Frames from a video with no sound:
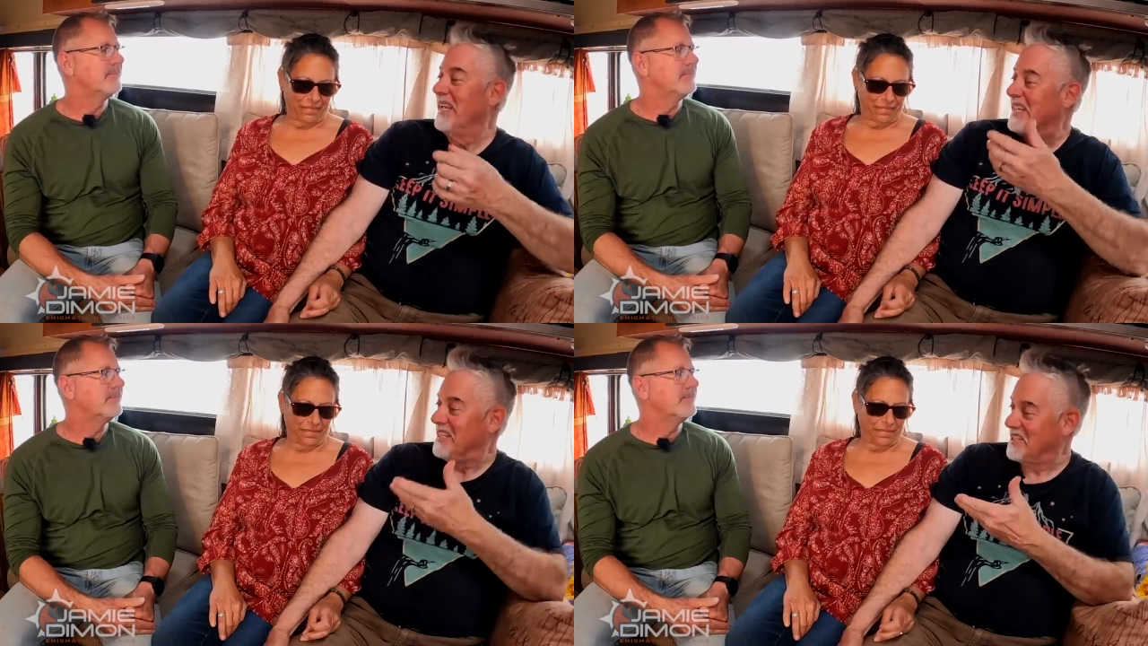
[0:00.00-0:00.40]

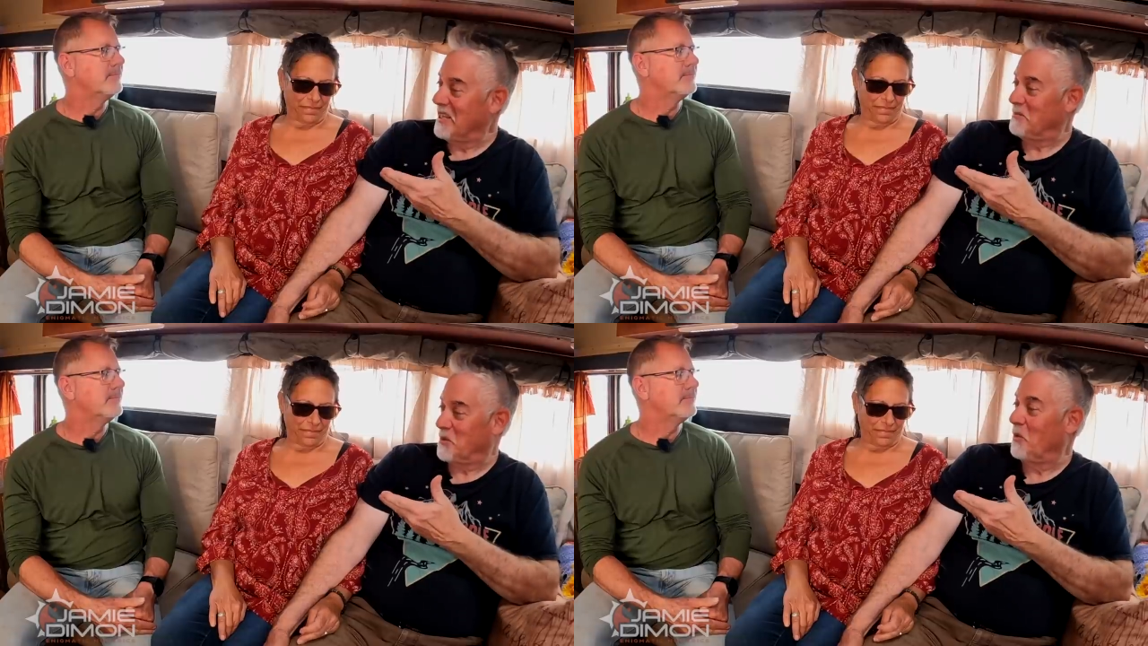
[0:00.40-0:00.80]
Speaker 1: same
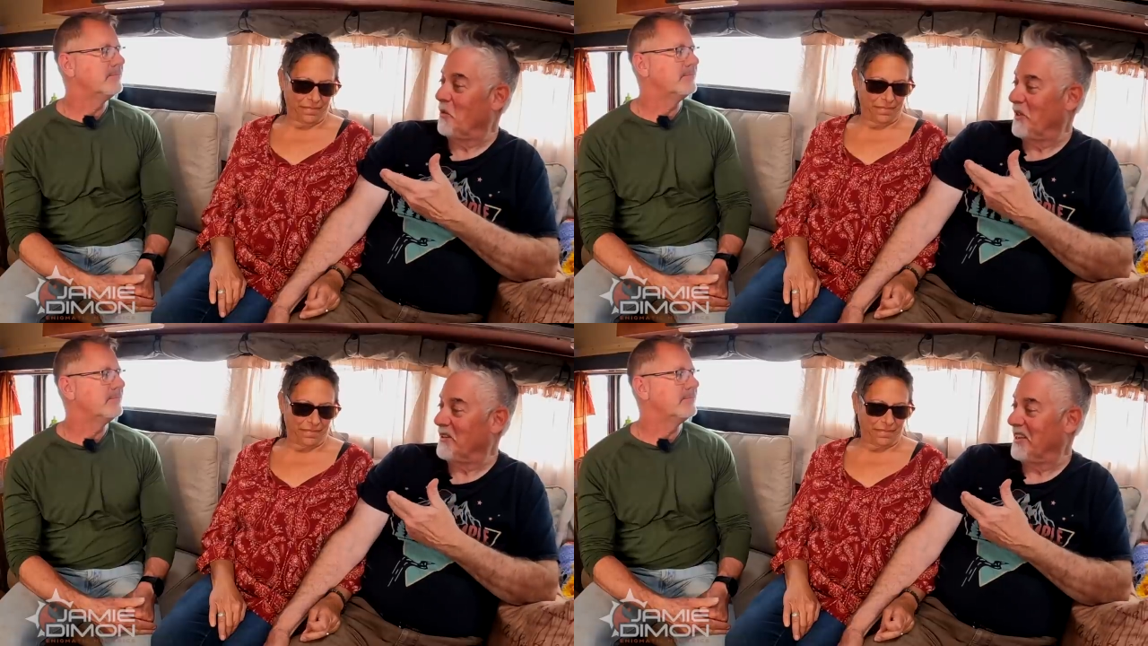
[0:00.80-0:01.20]
school
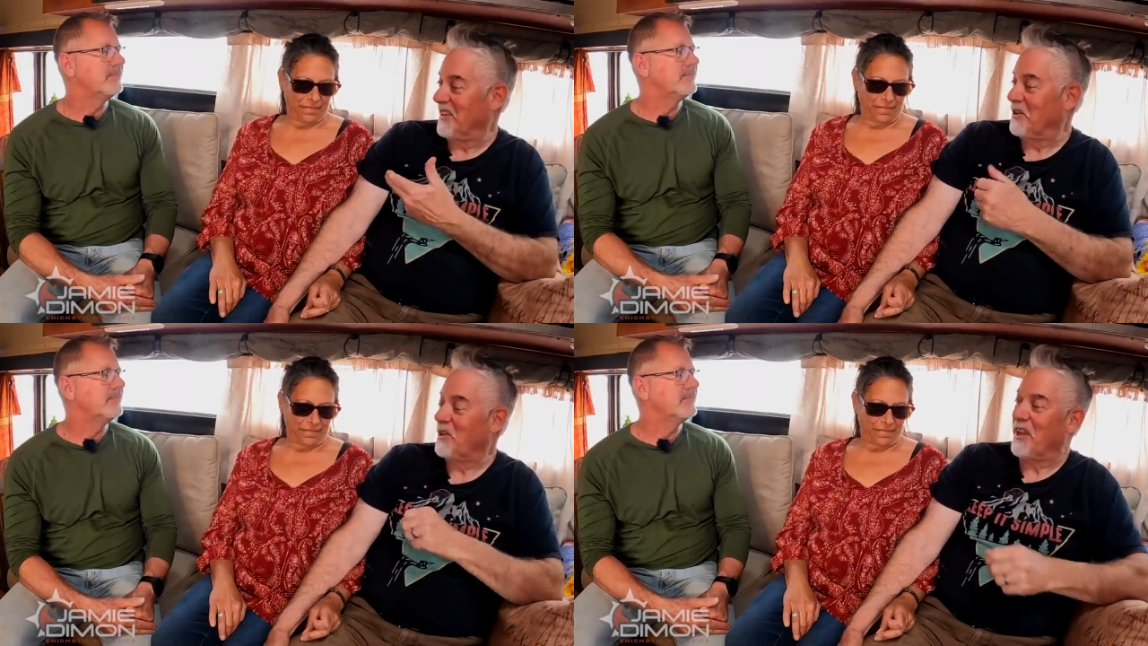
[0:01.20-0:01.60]
that
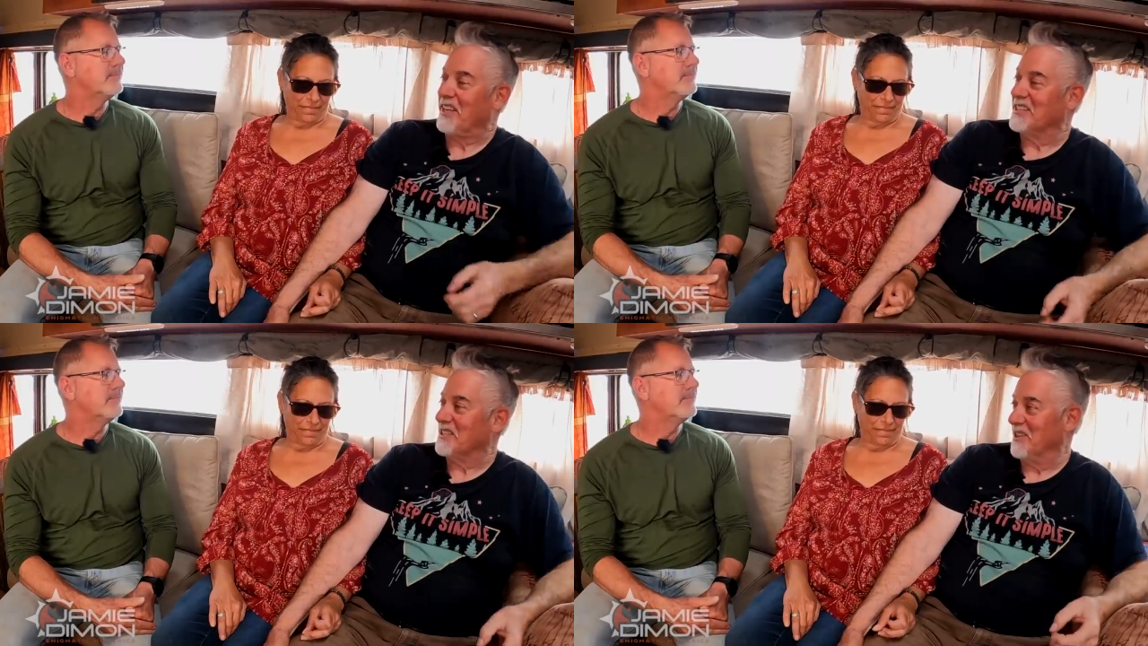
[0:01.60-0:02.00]
her
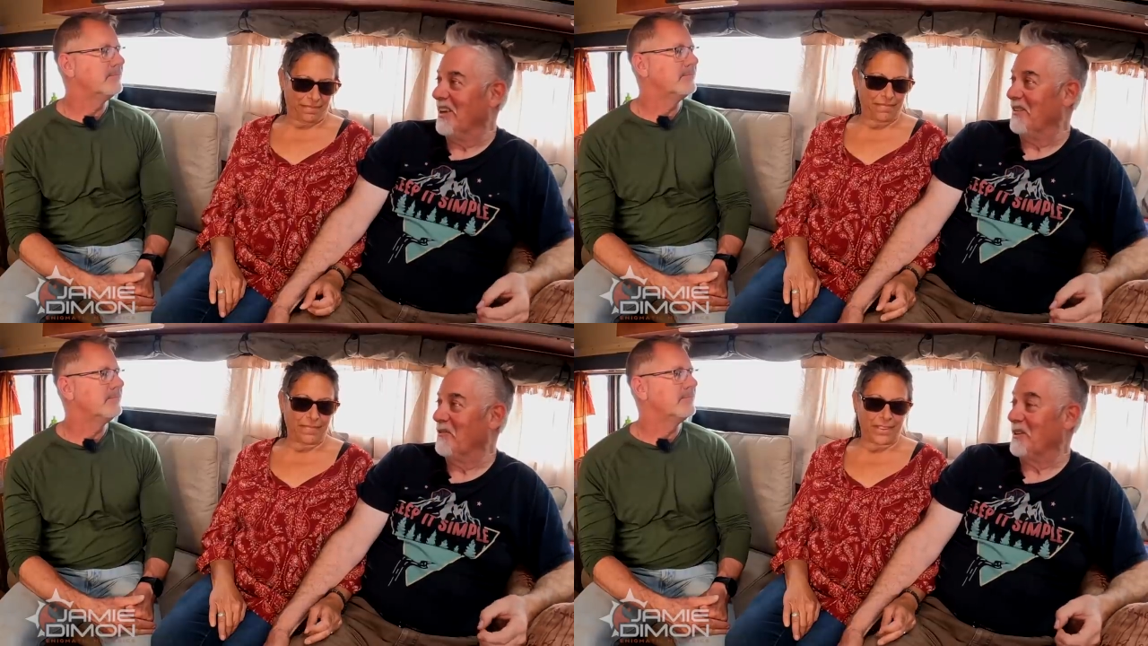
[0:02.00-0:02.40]
kids
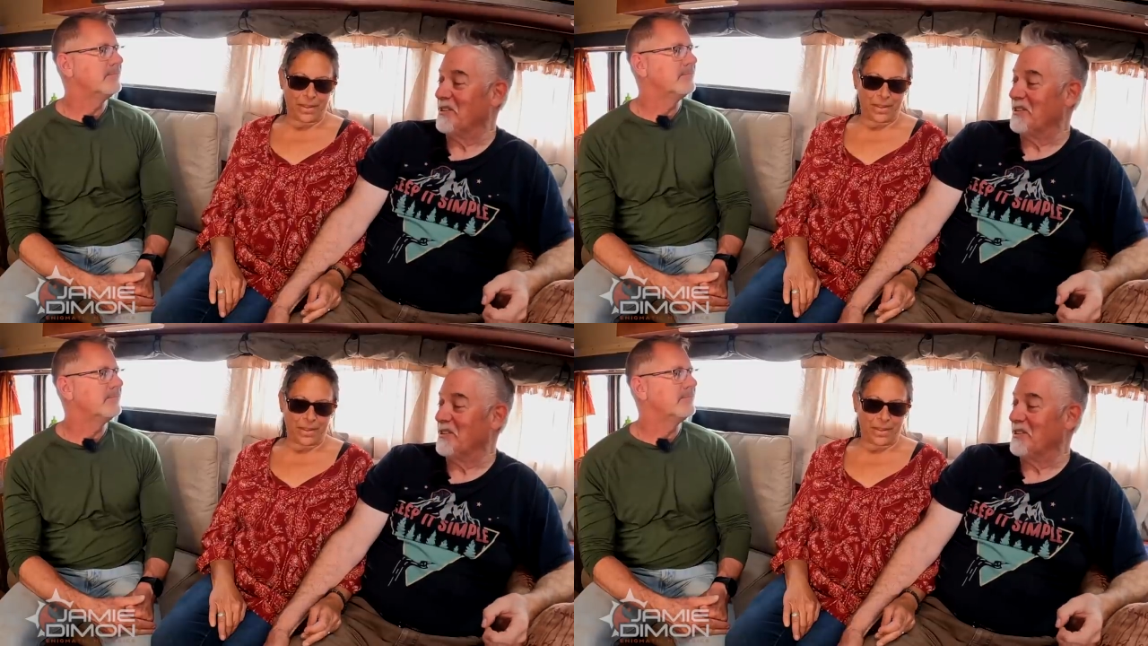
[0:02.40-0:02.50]
went to mm-hmm.